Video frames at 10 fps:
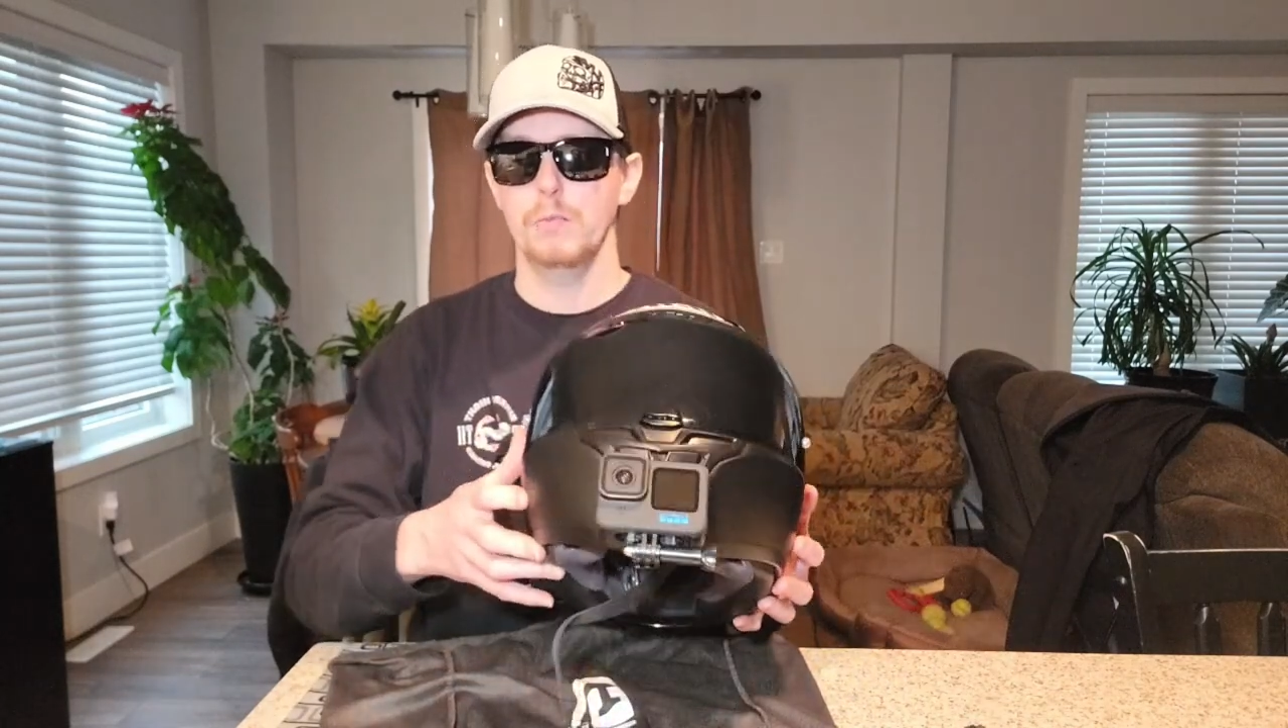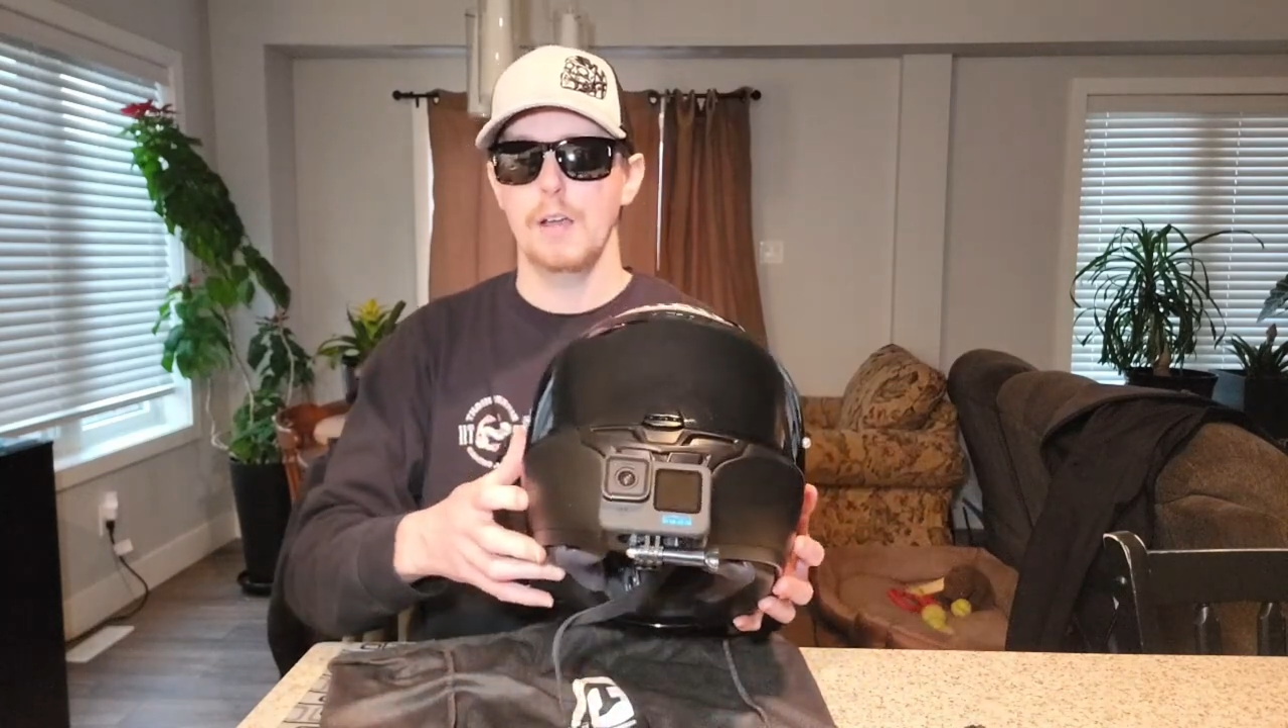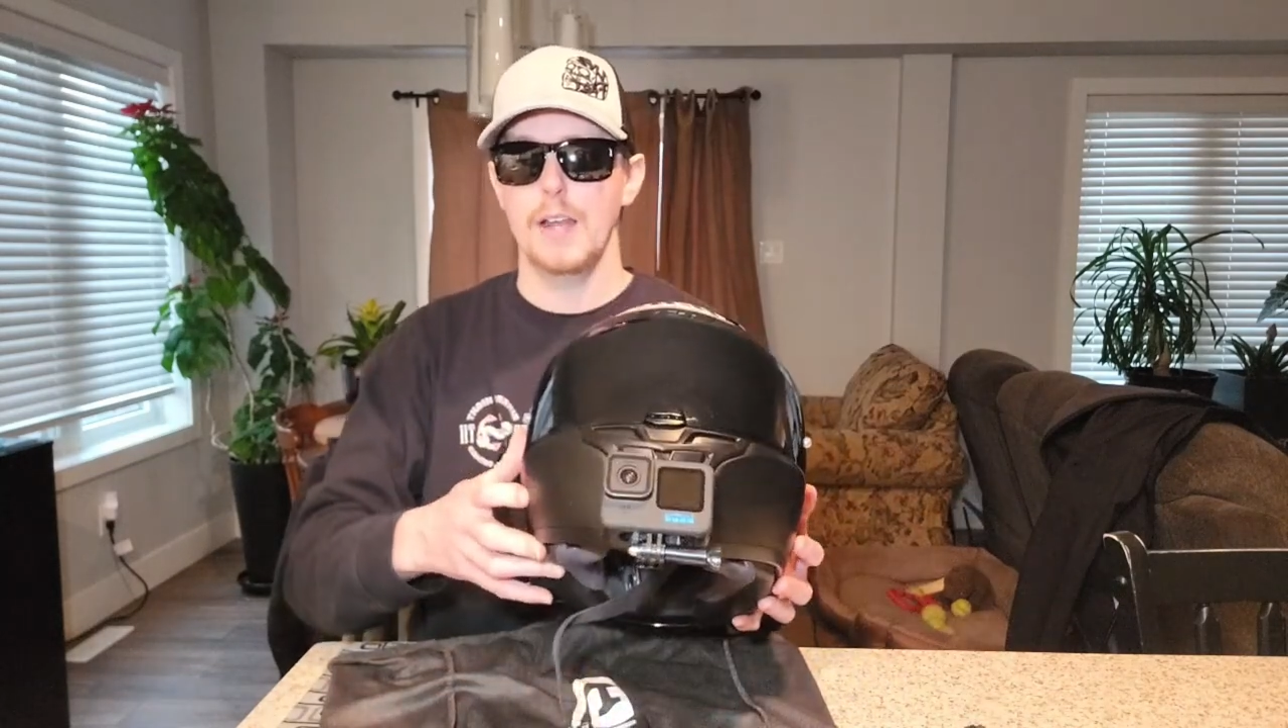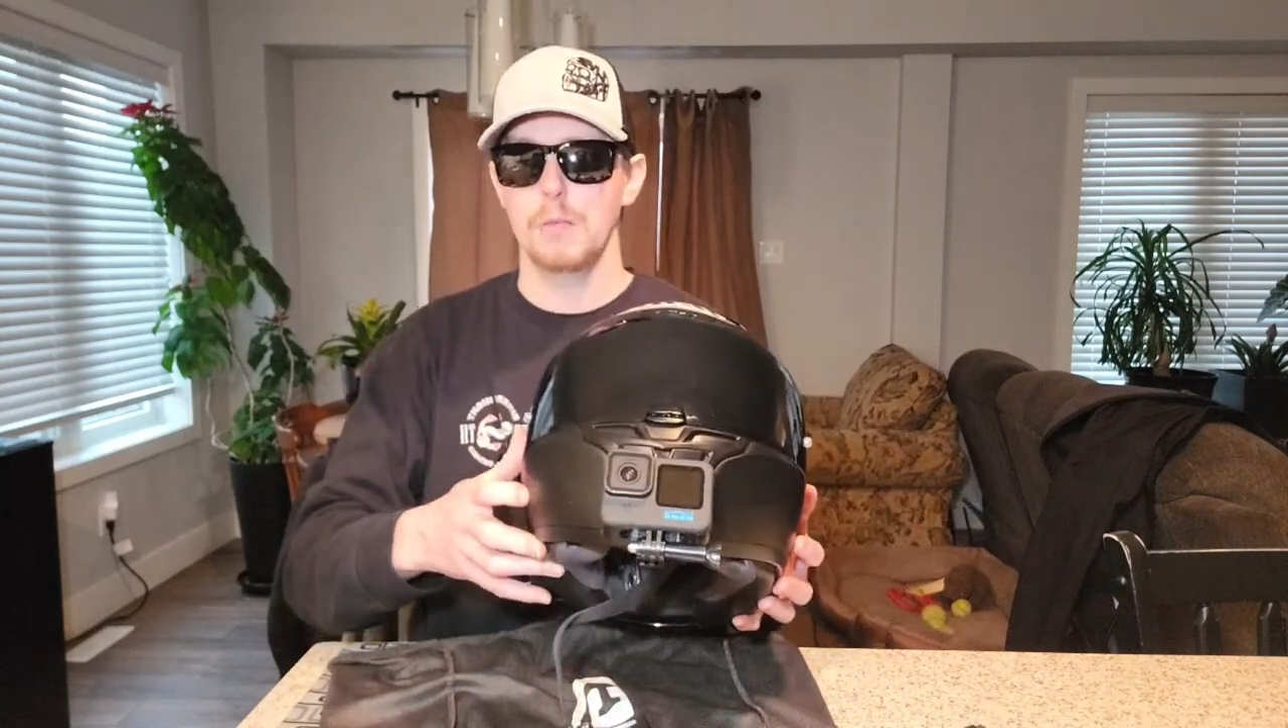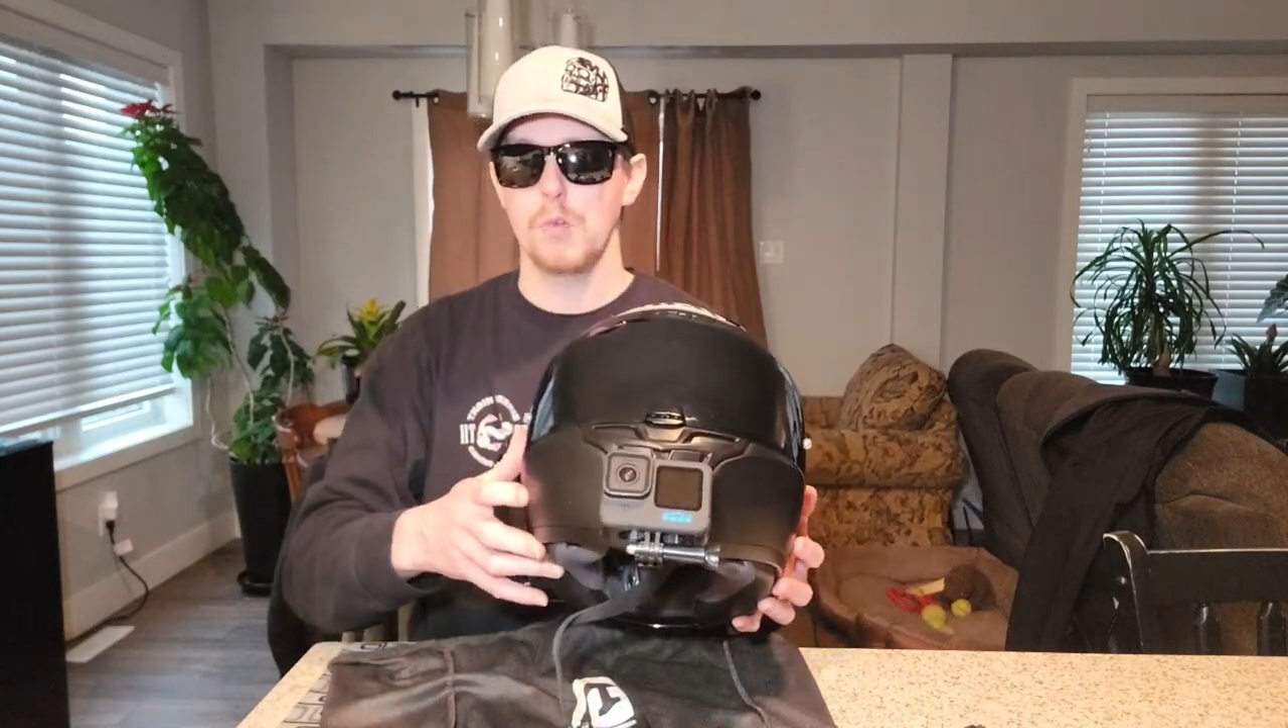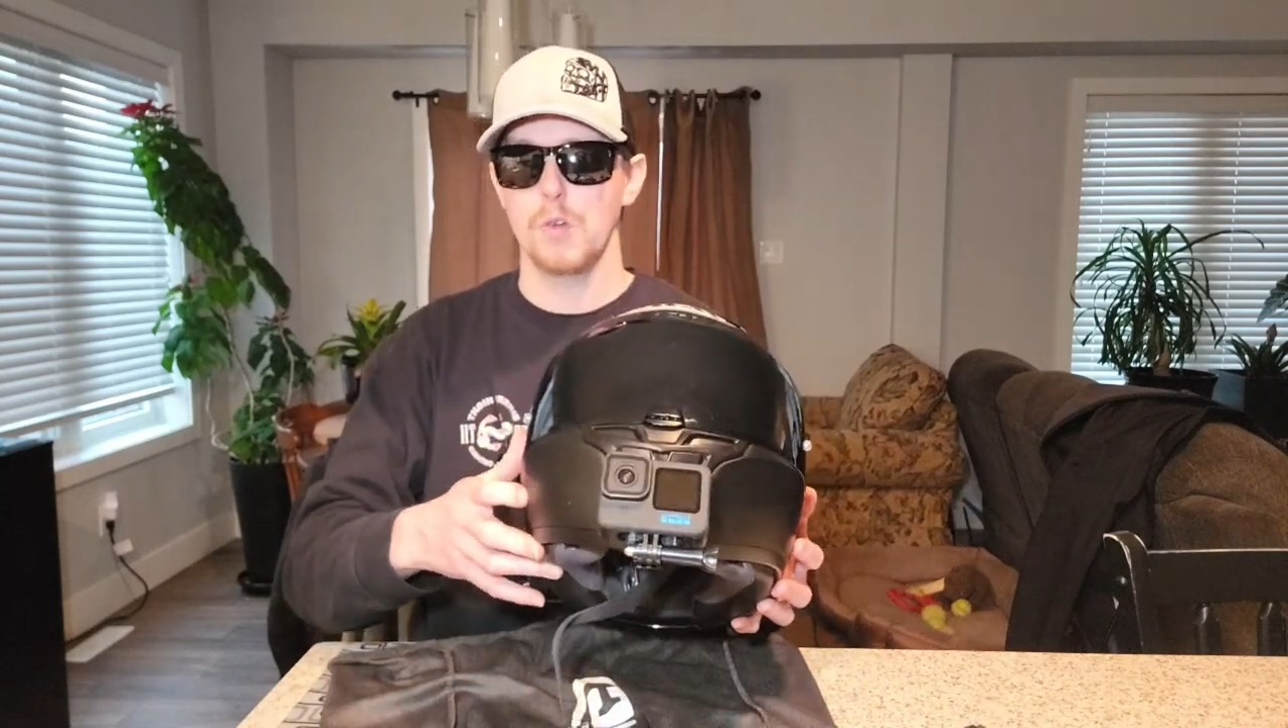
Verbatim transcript: you're riding